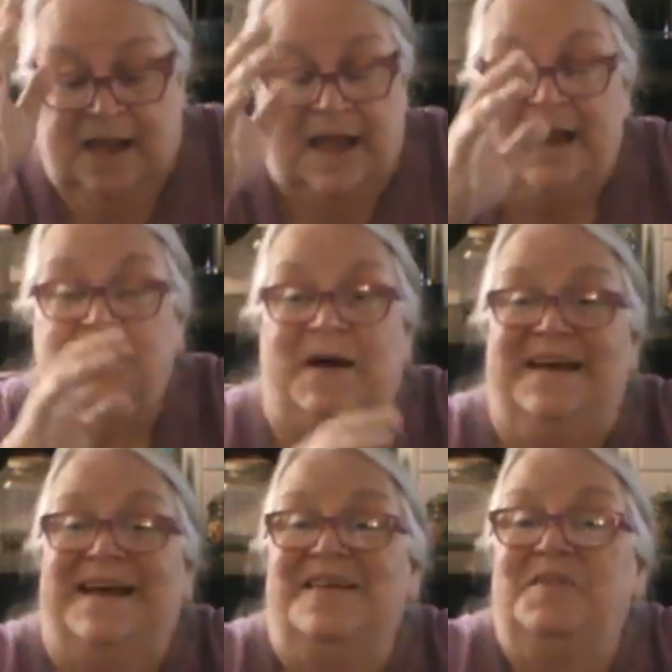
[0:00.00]

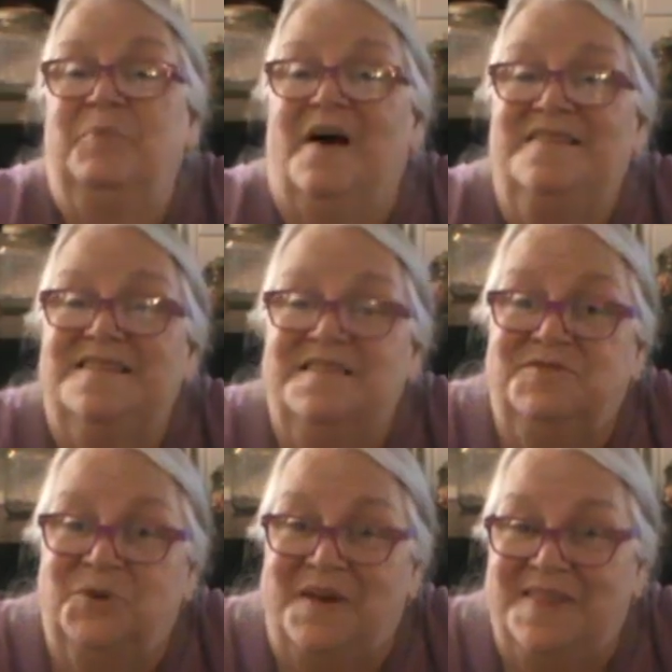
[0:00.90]
anyway, in the process of
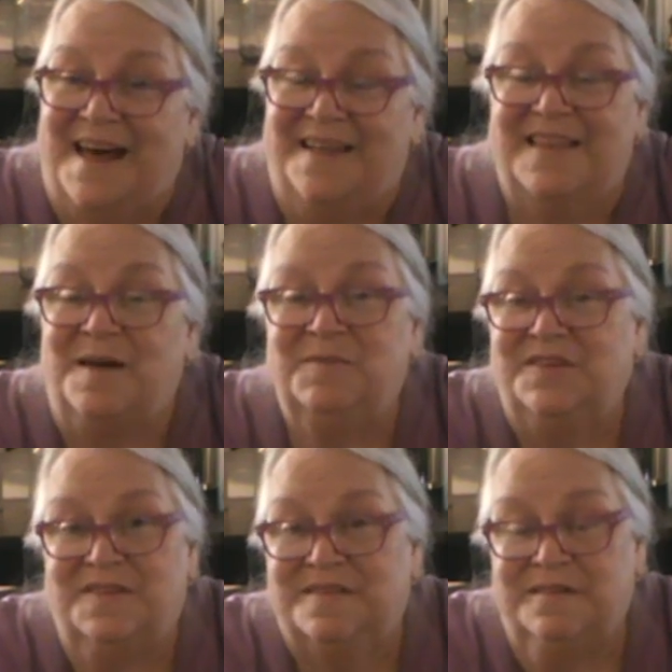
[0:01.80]
doing that, I'm
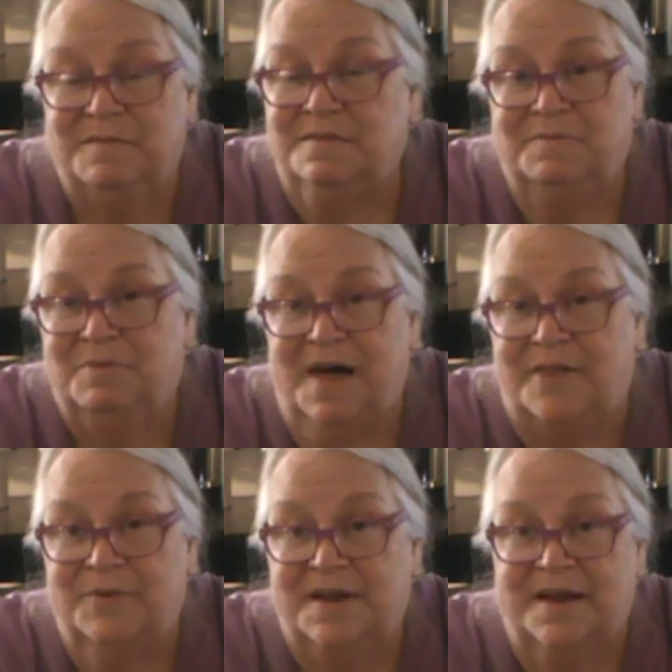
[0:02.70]
just
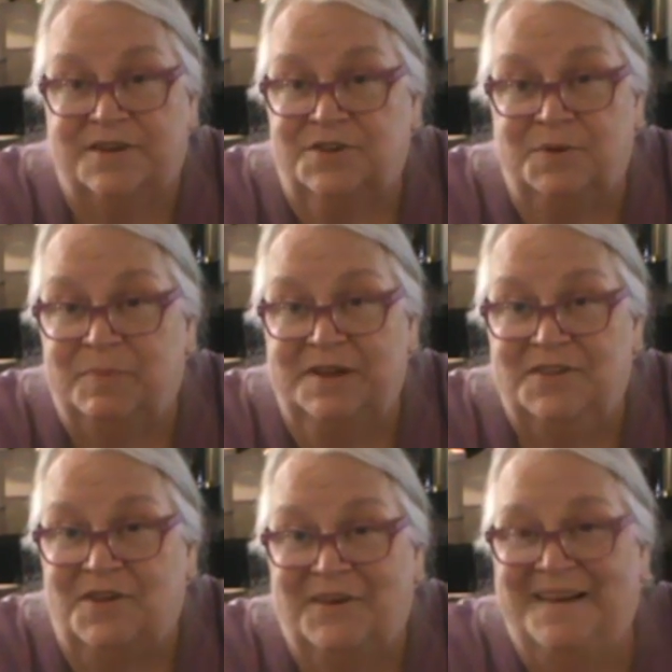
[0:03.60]
blabbering like I do, a big
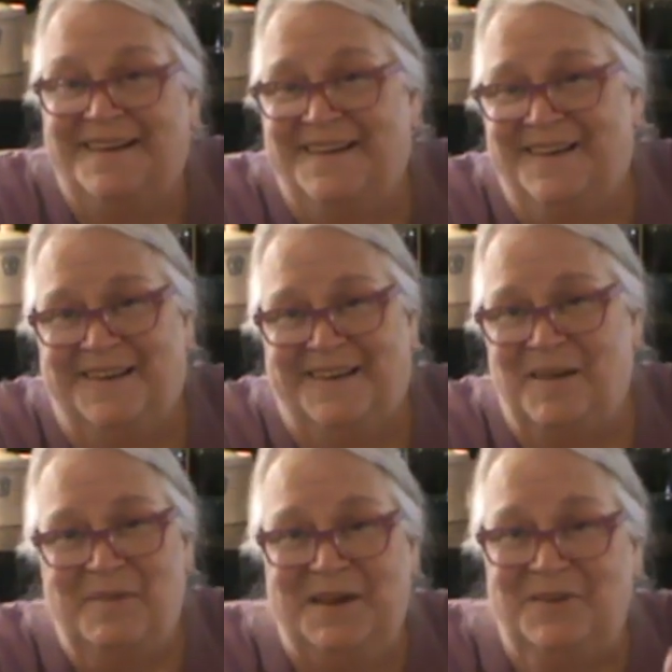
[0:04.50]

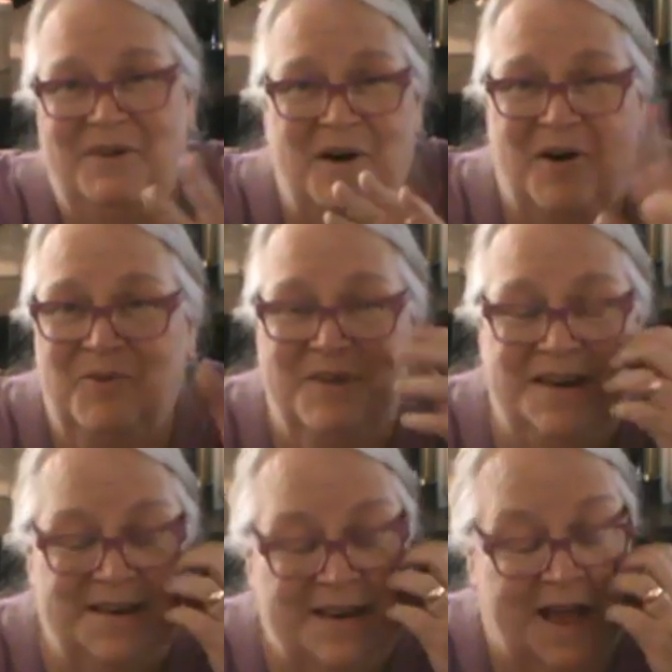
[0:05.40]

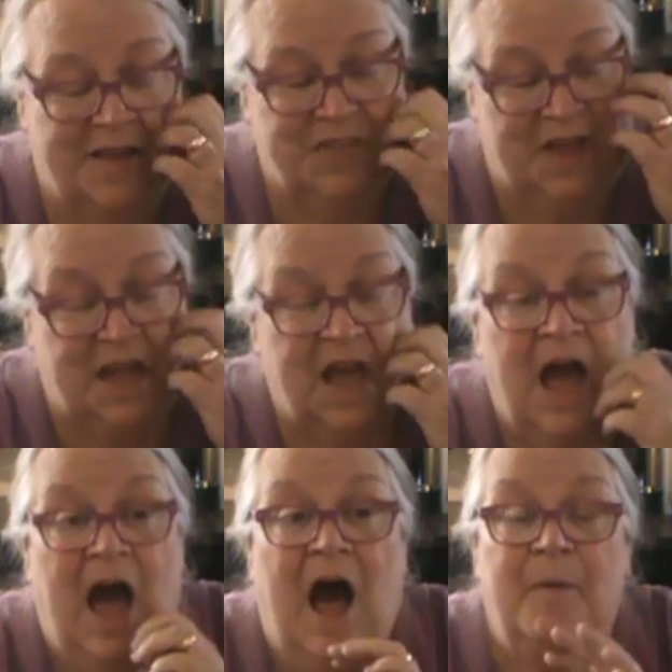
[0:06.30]
long-winded thing.
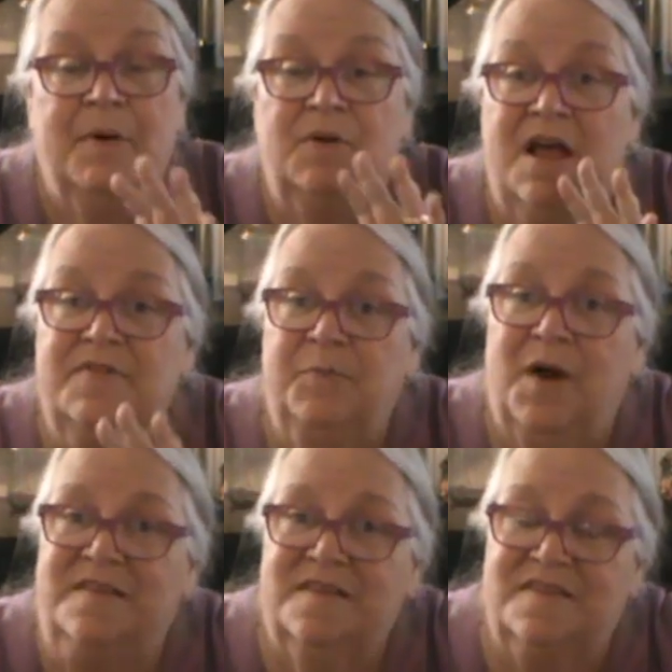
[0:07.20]
But in the
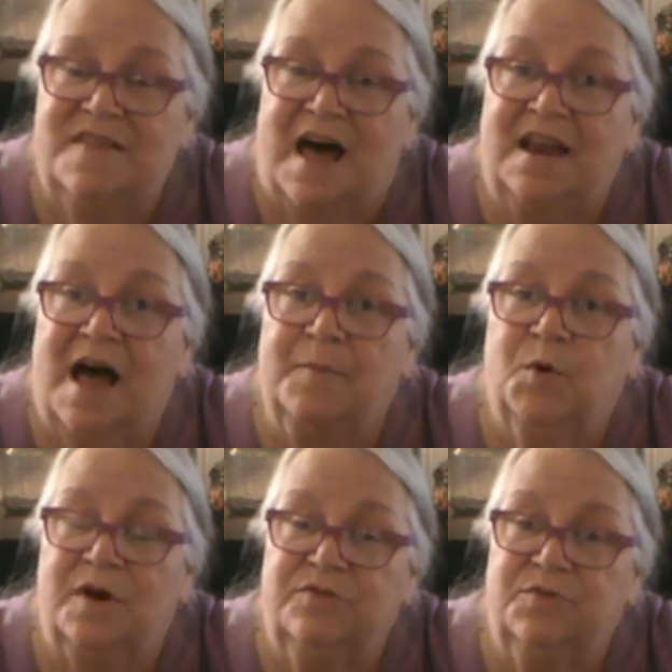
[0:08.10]
process of that, I'm
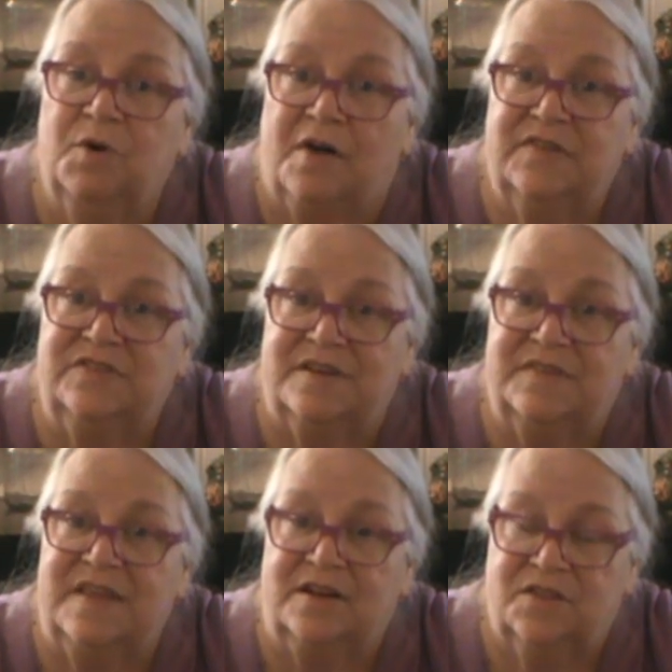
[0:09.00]
going through all the stuff
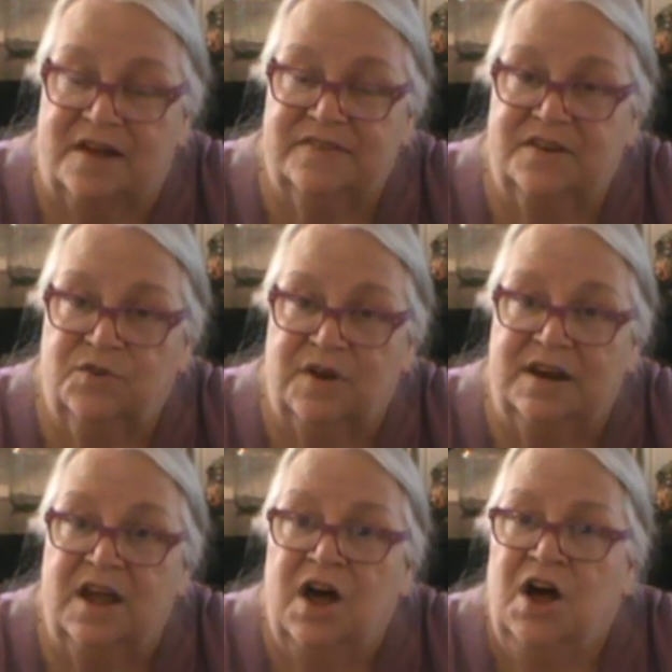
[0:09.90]
in that closet and going,
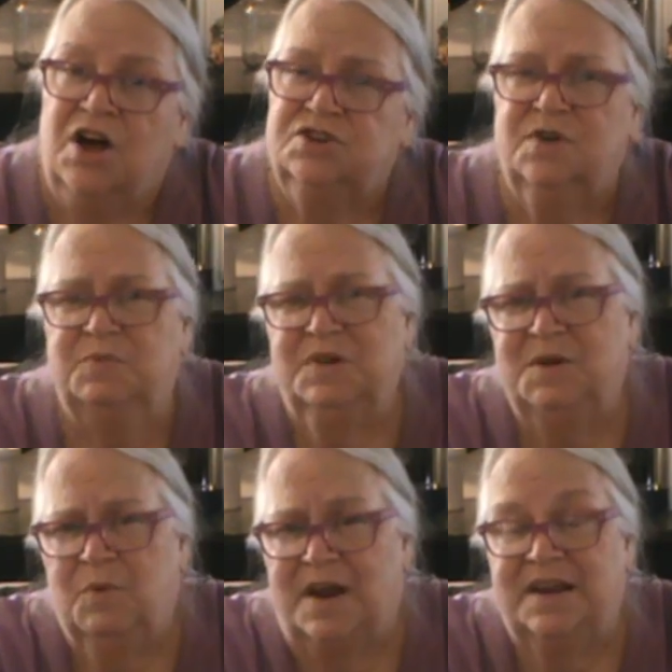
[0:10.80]
do I really
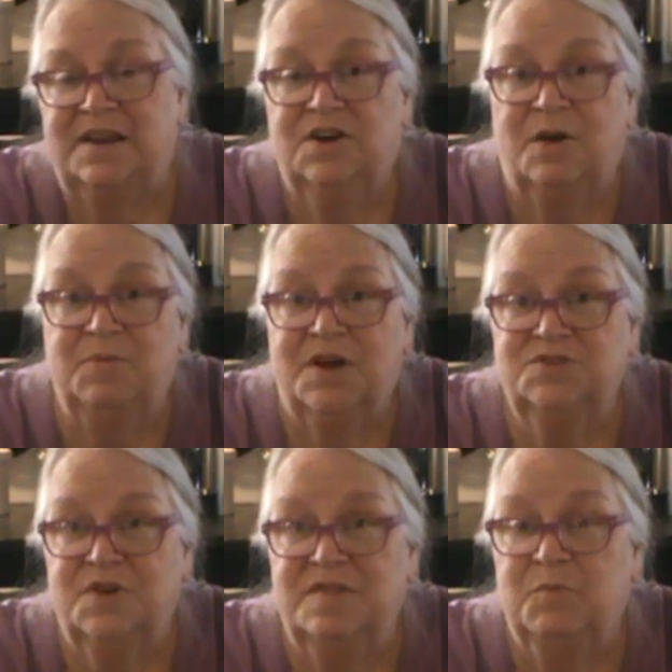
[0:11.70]
want it? I'm not
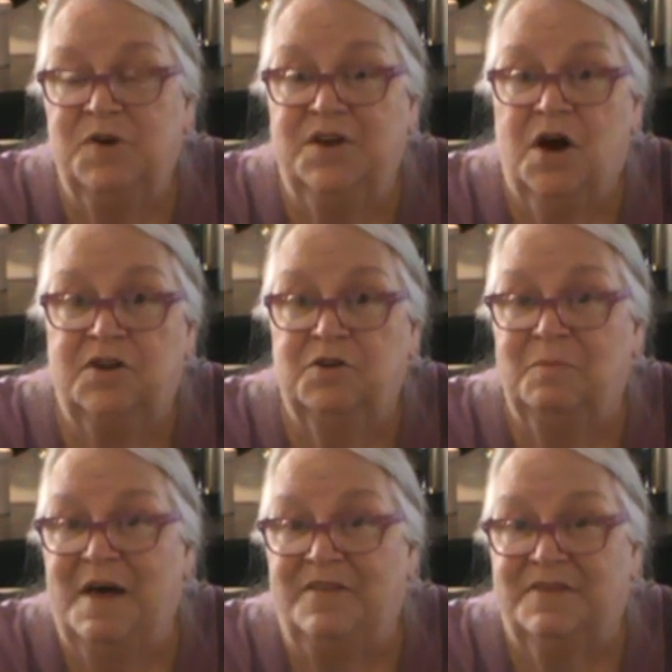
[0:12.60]
doing the recondo
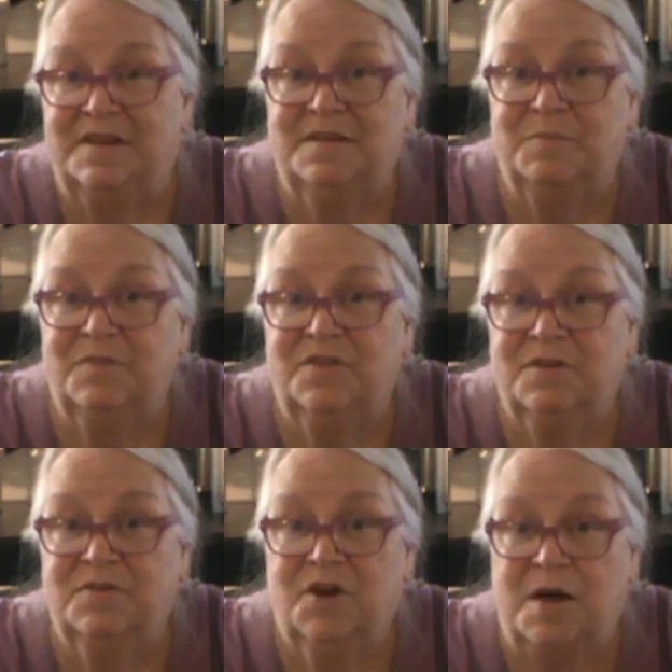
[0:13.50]
method, the
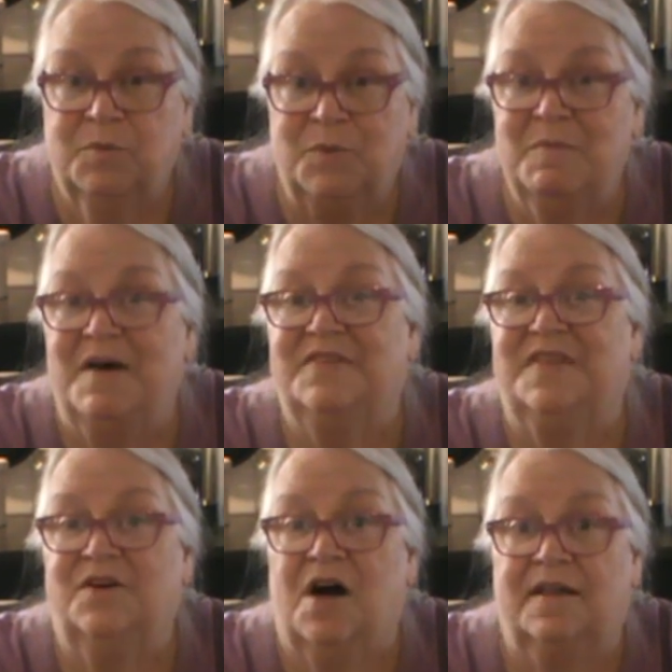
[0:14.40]
KonMari method
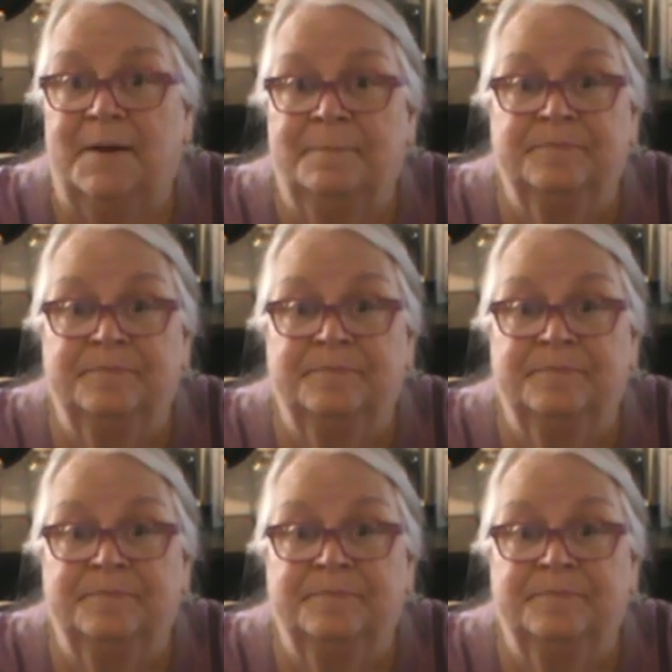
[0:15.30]
they call it,